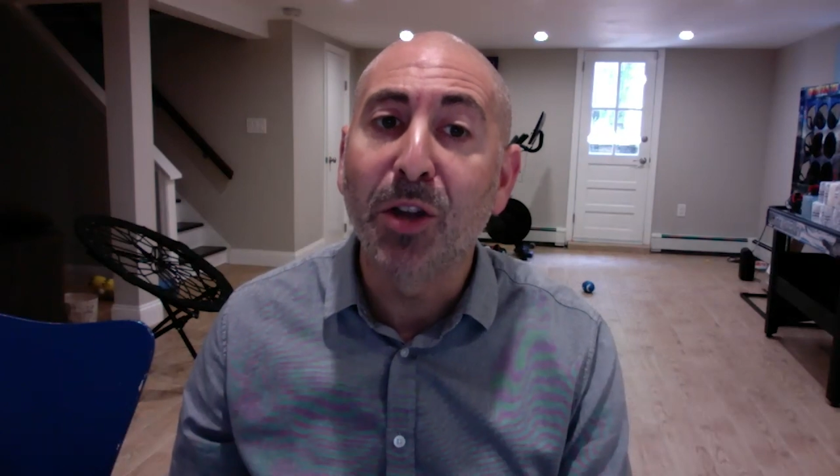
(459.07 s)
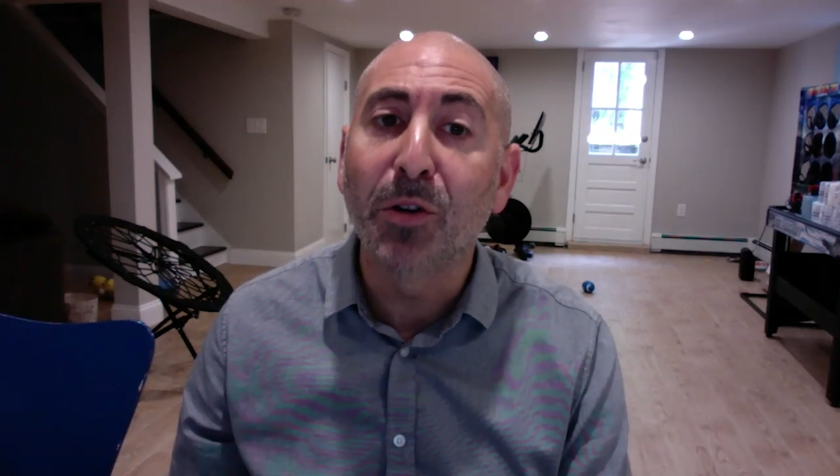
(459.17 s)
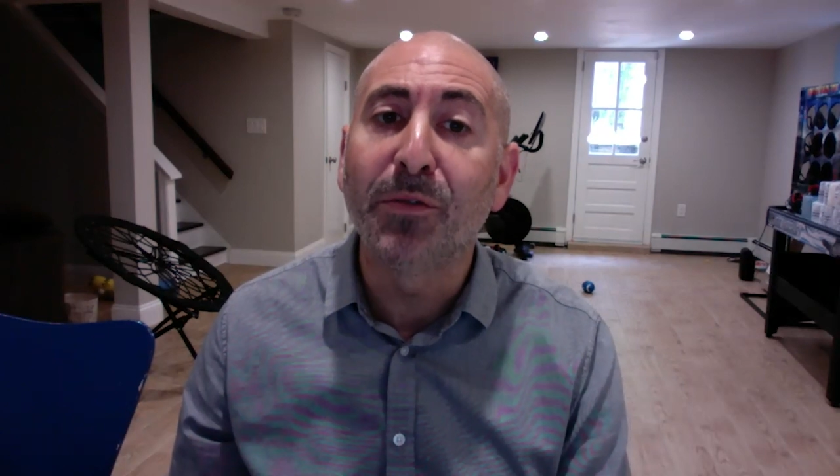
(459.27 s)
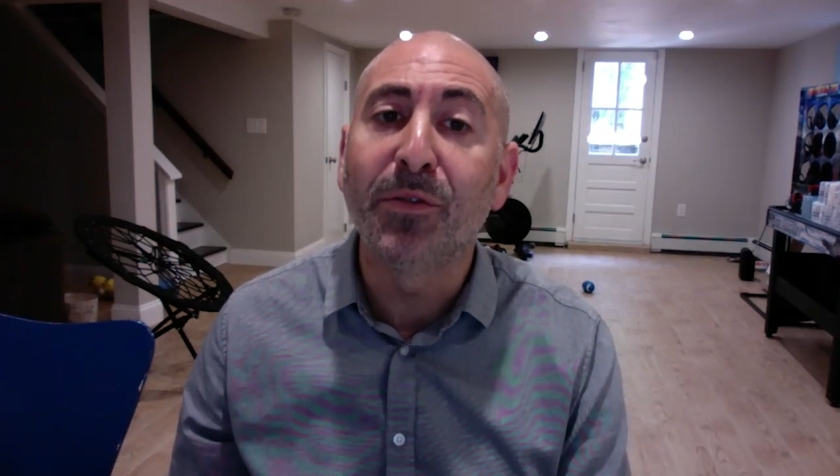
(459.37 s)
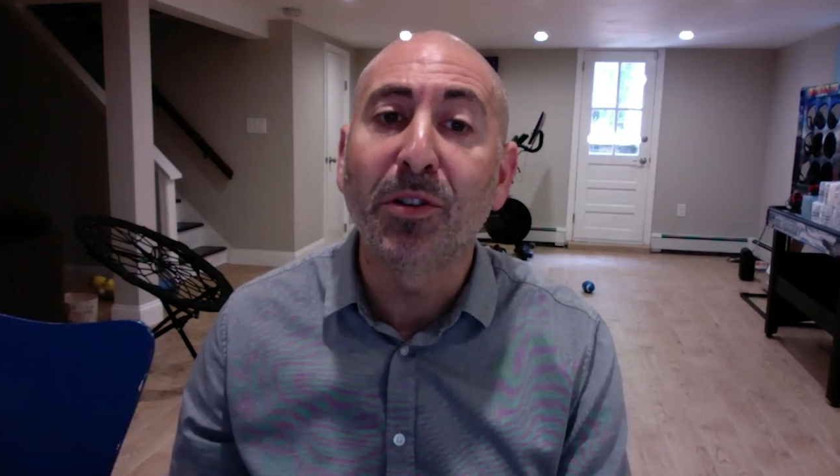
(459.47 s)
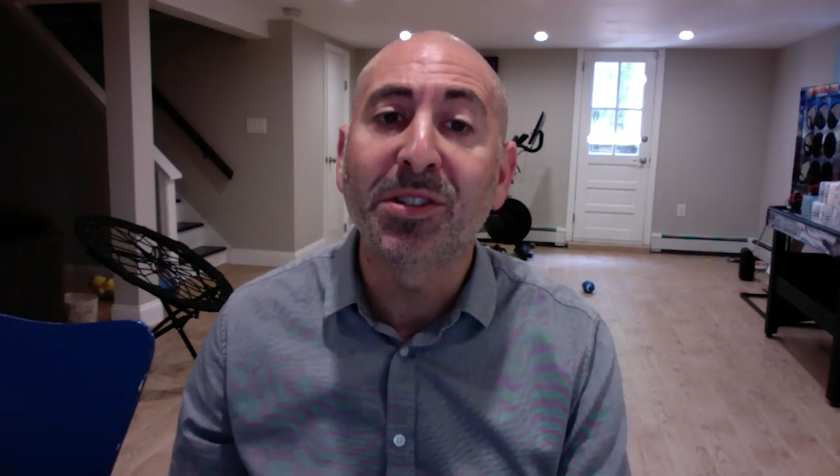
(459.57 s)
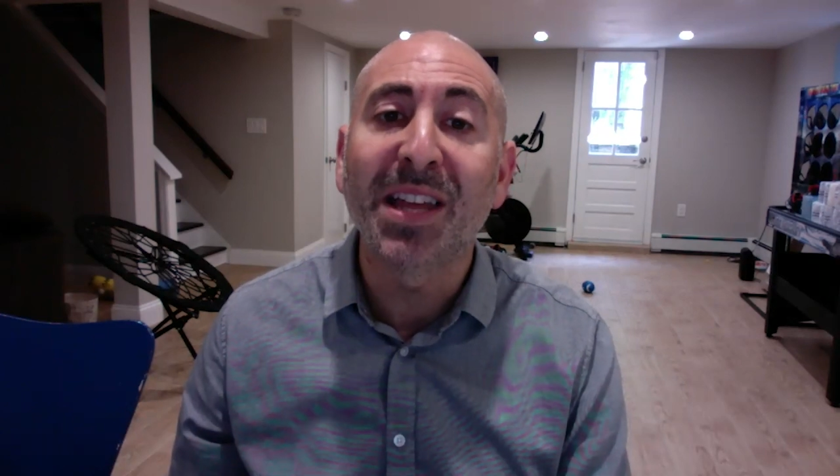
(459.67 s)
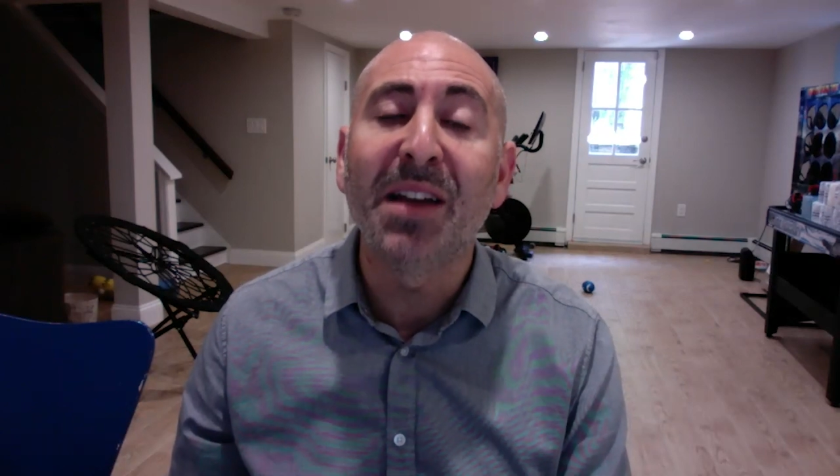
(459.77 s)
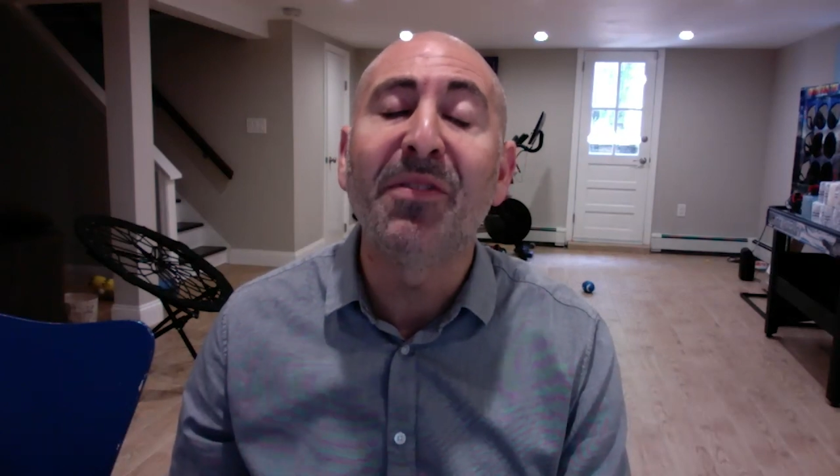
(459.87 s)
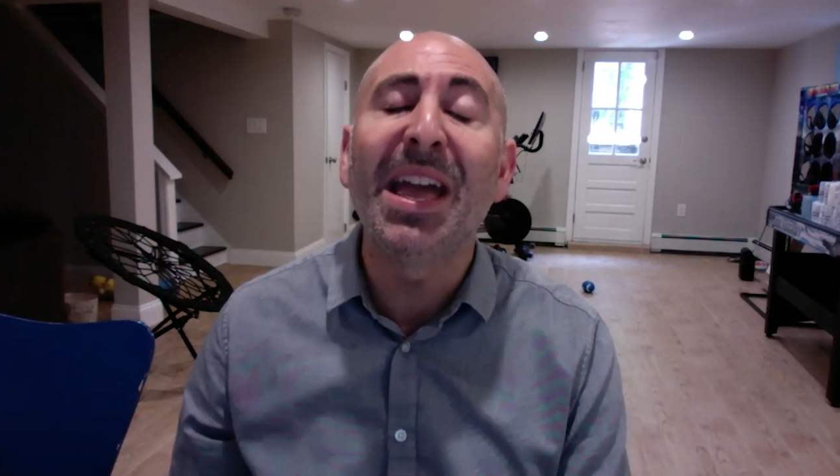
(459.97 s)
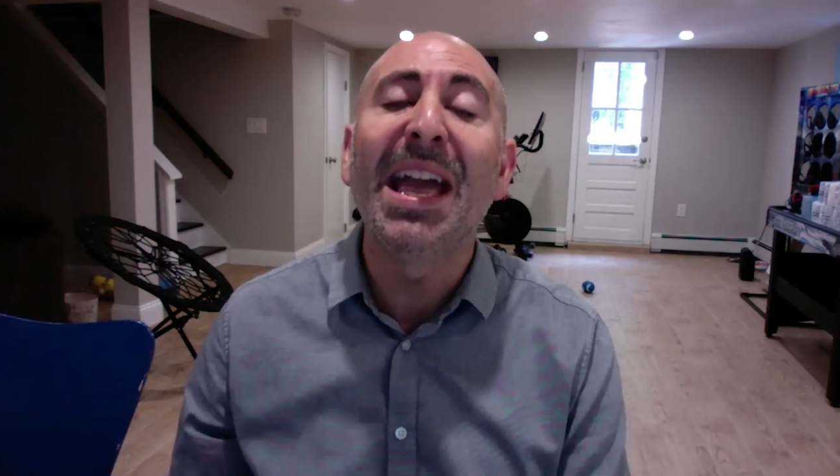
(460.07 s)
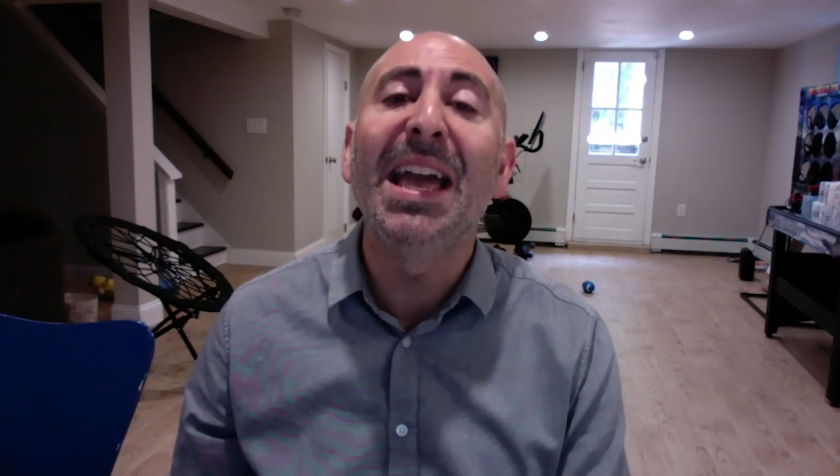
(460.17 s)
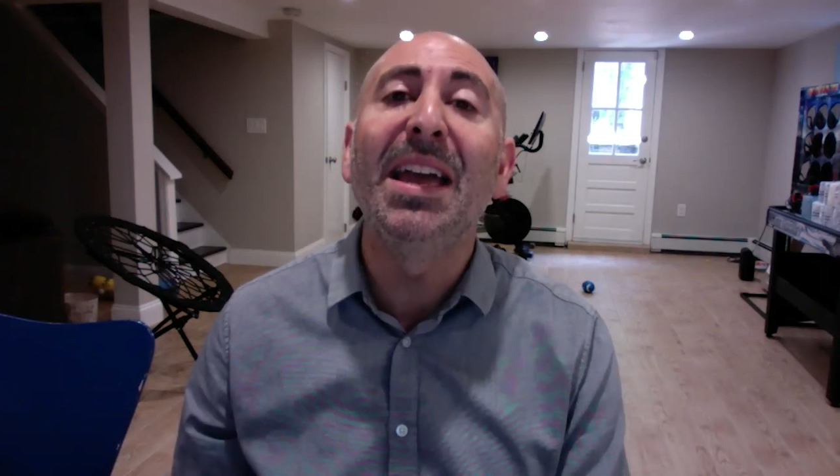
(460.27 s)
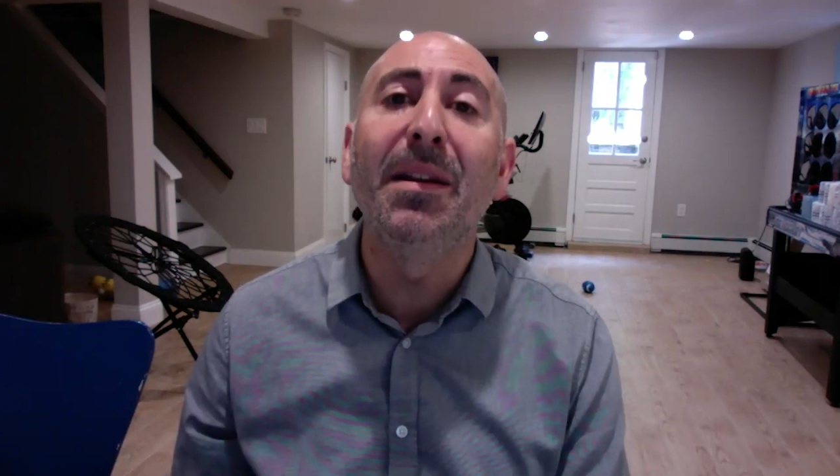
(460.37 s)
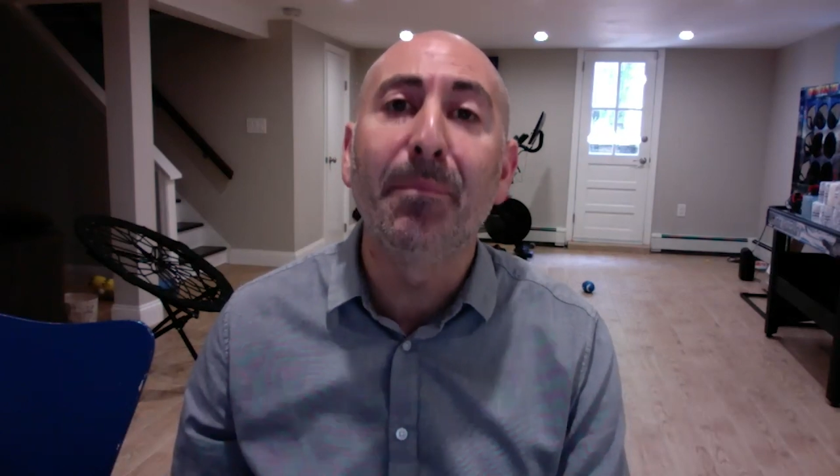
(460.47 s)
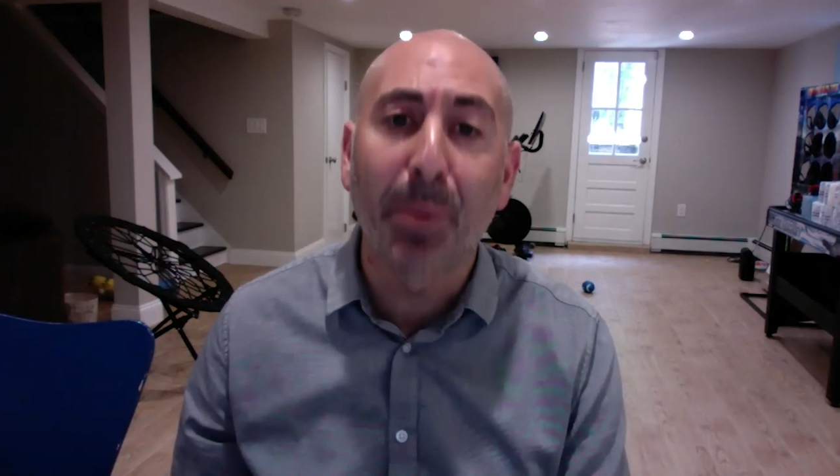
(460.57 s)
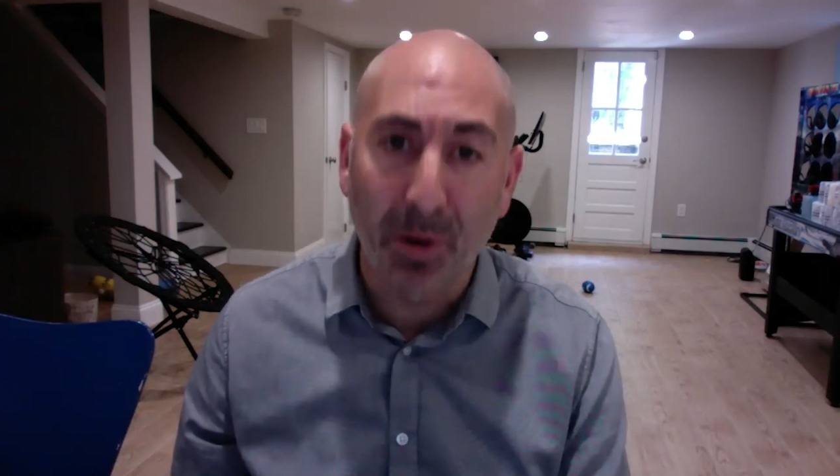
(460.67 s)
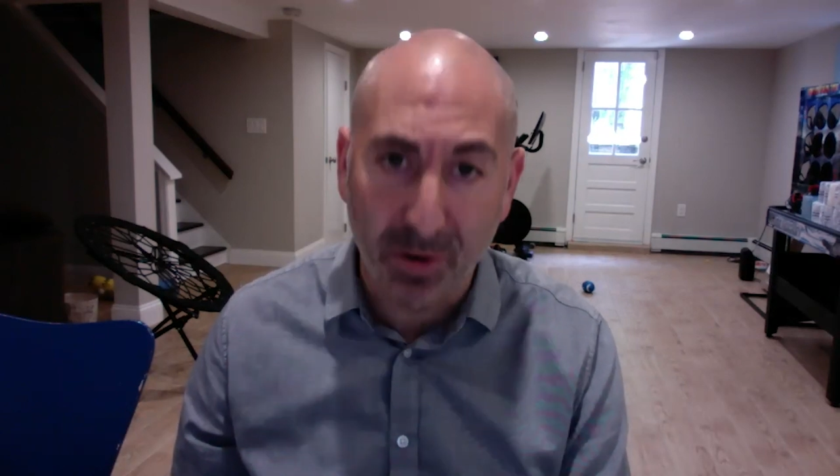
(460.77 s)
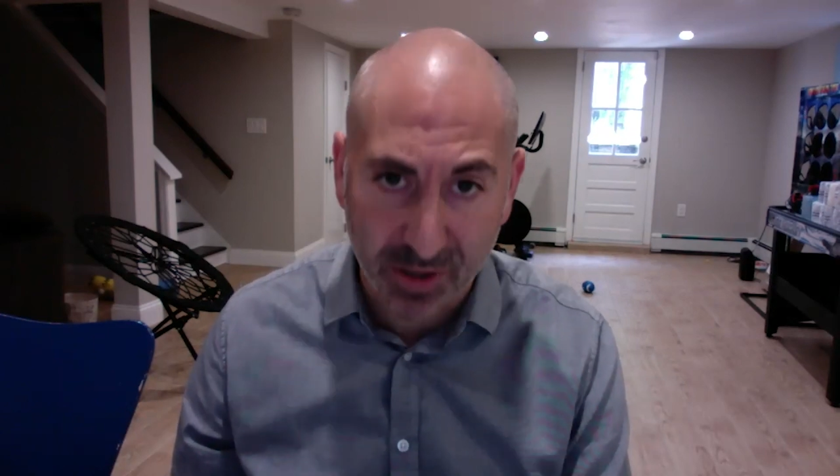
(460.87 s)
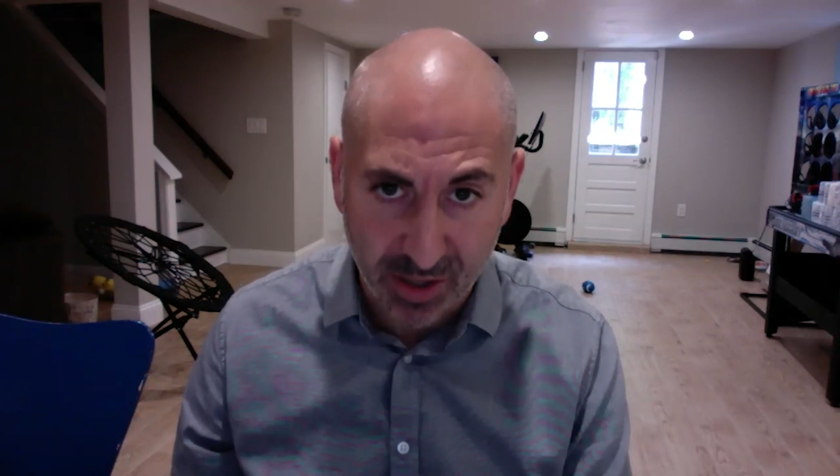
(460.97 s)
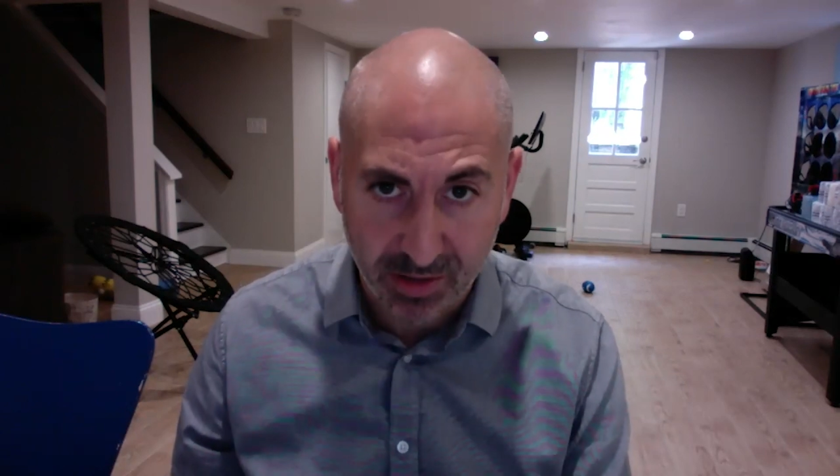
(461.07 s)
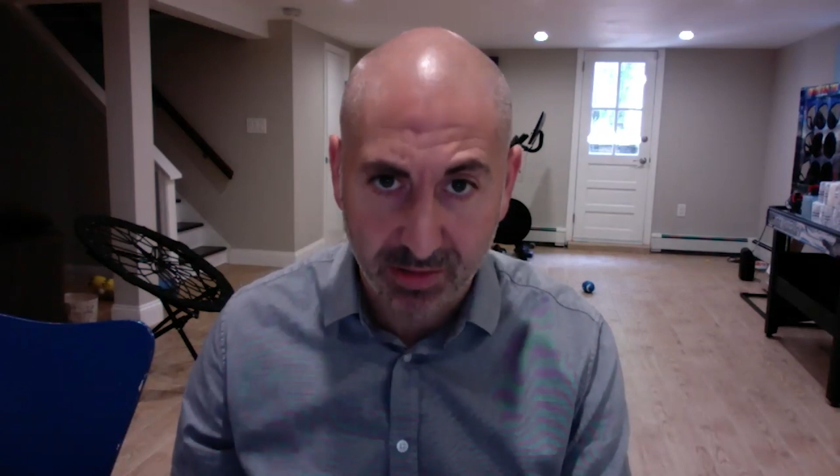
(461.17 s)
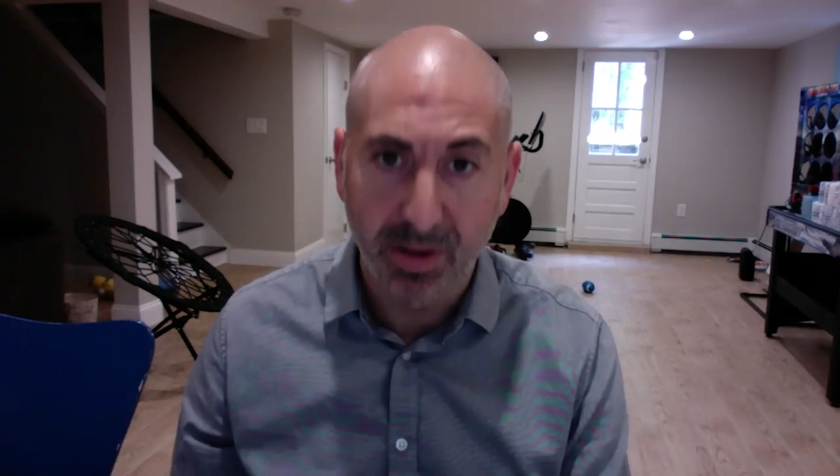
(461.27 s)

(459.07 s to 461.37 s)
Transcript: your first day of in-person